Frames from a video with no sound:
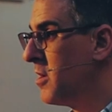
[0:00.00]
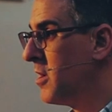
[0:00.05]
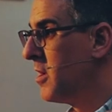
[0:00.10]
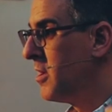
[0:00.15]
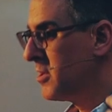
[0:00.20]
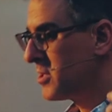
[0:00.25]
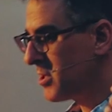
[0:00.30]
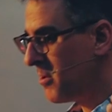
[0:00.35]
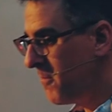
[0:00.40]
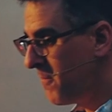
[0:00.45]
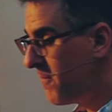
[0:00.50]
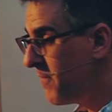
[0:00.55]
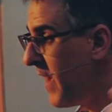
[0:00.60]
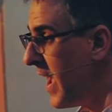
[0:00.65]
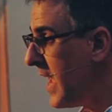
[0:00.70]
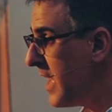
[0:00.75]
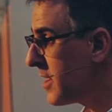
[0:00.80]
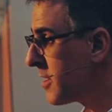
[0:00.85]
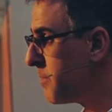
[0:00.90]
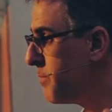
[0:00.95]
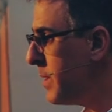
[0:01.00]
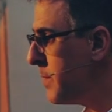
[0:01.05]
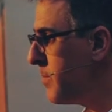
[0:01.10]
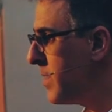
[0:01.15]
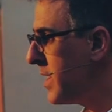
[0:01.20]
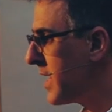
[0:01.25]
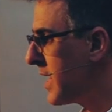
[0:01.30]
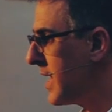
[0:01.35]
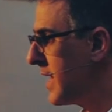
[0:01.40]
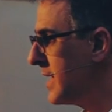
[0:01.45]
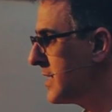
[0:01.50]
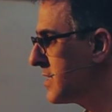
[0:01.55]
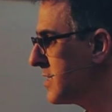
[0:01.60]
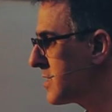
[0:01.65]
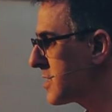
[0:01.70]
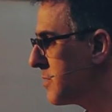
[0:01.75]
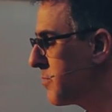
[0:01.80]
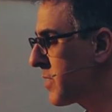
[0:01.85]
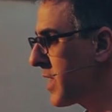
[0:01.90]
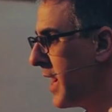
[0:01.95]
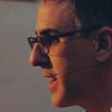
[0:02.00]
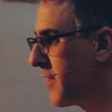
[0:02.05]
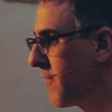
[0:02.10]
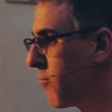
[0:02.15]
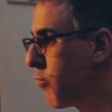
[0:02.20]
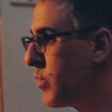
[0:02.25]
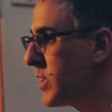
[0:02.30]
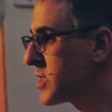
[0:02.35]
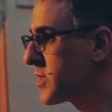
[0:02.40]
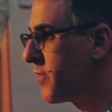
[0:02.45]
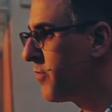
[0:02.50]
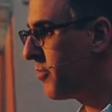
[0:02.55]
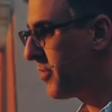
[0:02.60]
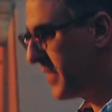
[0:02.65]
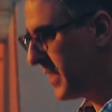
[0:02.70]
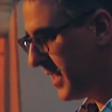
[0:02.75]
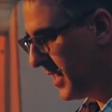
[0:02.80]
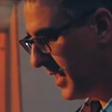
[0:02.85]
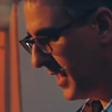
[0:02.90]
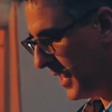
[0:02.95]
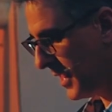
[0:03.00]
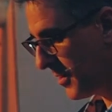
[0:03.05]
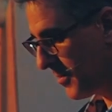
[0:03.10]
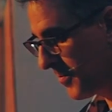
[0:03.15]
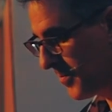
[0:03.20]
So faith, biblically, isn't some kind of wishful thinking.